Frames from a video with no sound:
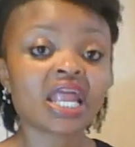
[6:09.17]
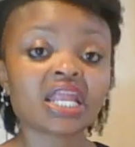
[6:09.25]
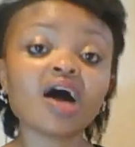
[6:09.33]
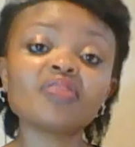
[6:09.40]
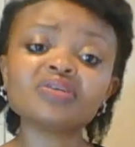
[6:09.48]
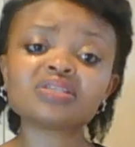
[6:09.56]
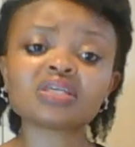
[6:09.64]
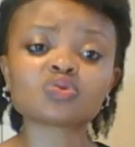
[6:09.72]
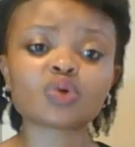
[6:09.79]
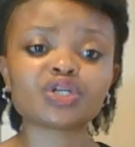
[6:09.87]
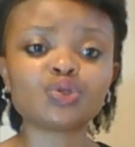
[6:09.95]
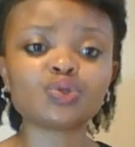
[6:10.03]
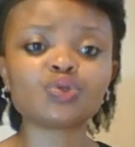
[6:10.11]
Now, this is
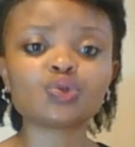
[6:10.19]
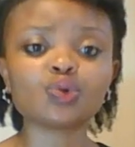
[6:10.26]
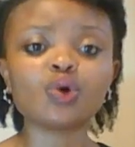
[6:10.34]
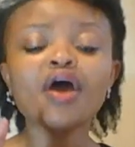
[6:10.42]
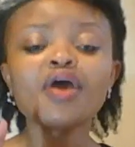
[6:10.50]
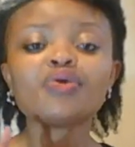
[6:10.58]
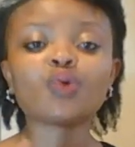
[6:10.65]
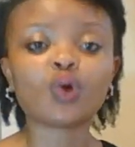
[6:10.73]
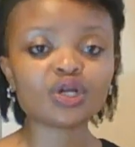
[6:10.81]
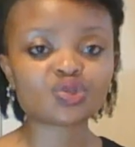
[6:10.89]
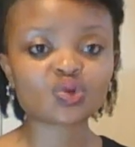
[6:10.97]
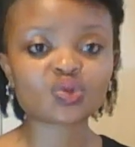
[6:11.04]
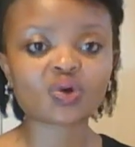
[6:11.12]
what you do. You
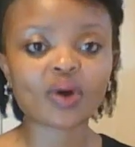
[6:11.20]
go to the